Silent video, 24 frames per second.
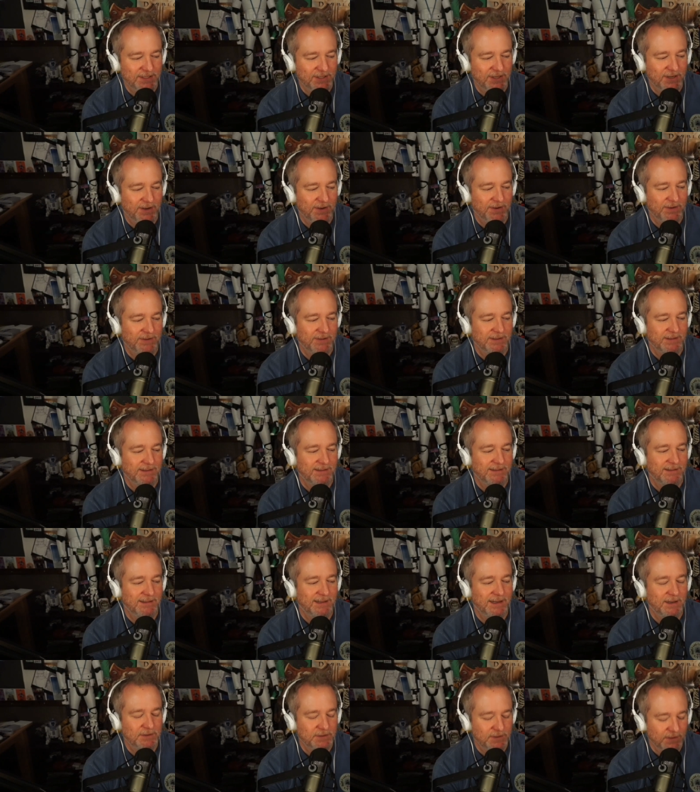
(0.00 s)
show.
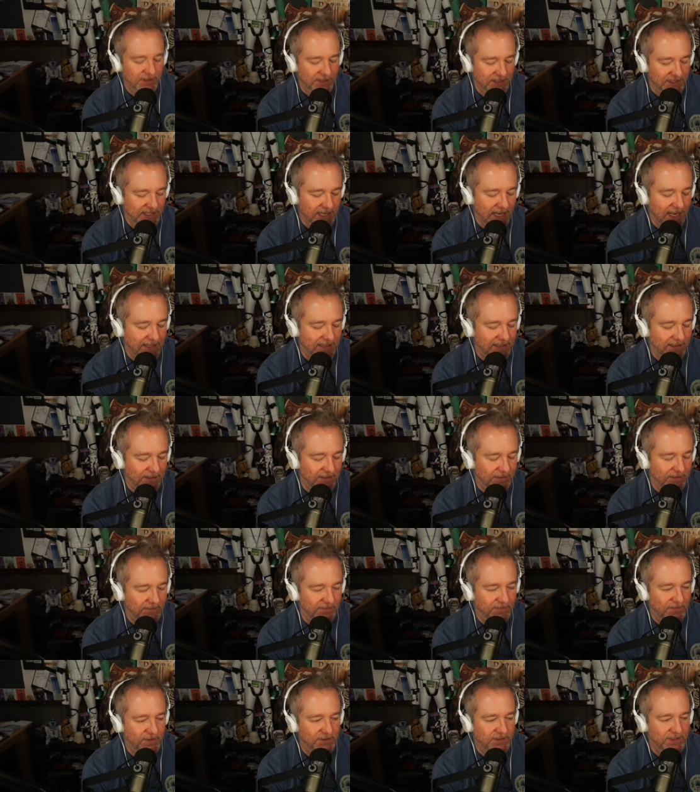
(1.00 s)
And I was really sad that
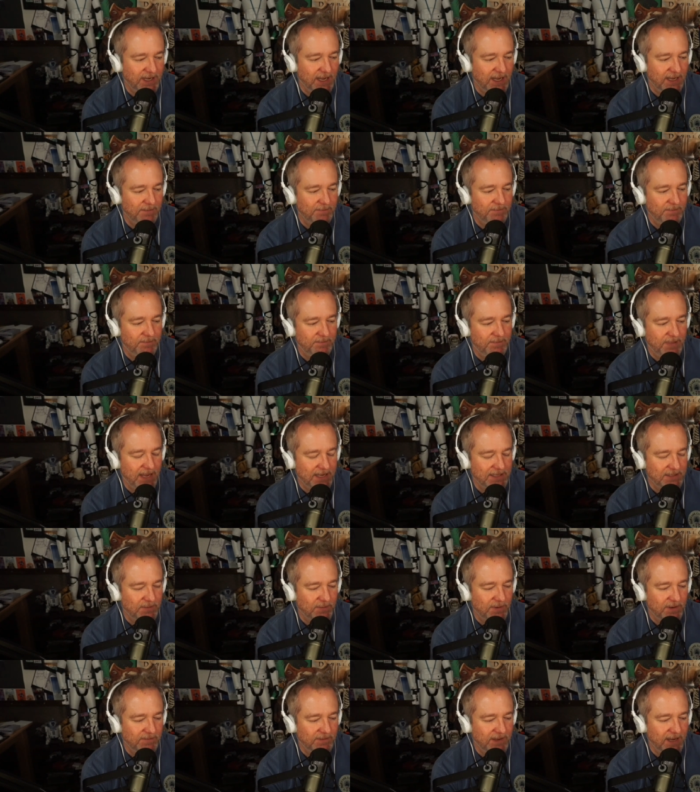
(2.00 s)
the first guy
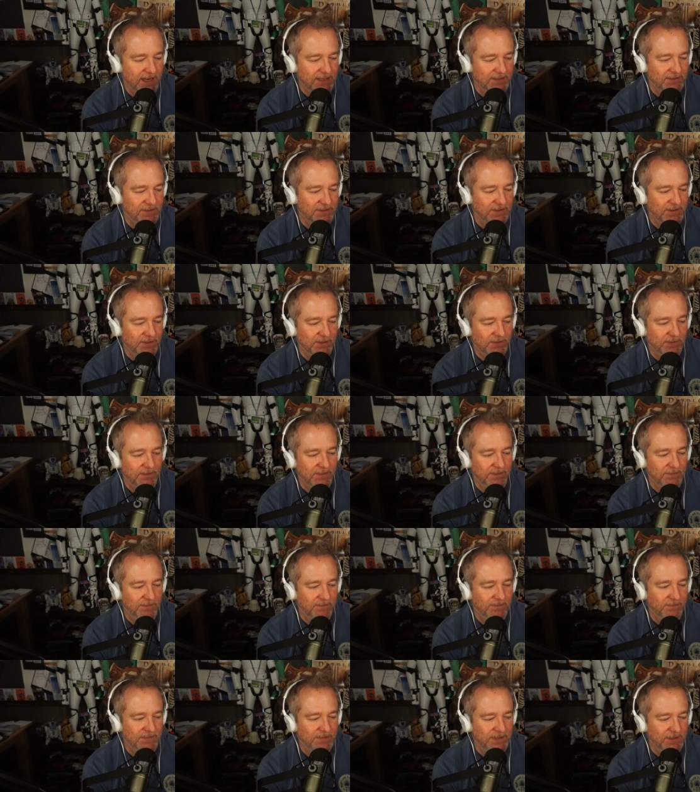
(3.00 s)
passed away of cancer so
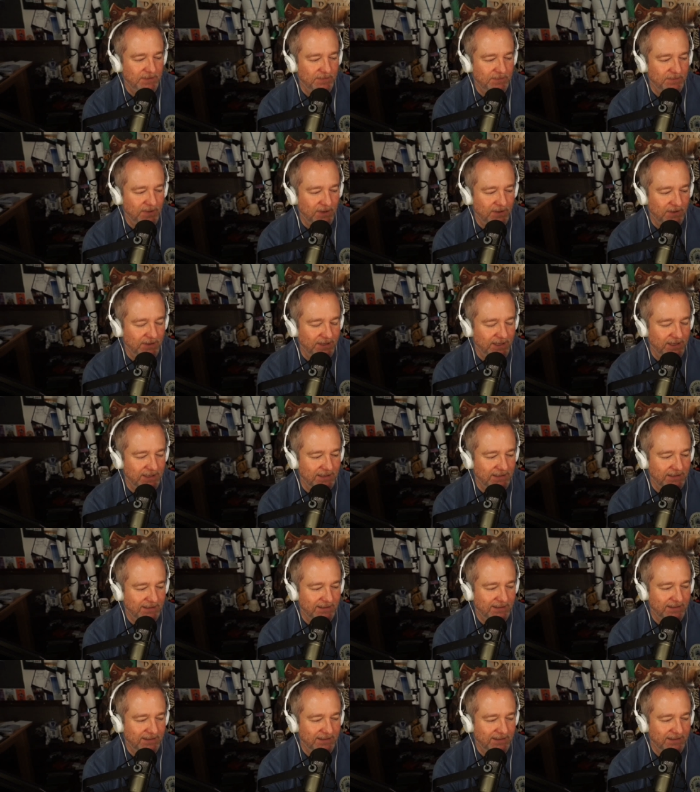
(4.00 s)
so oh, early. Yeah.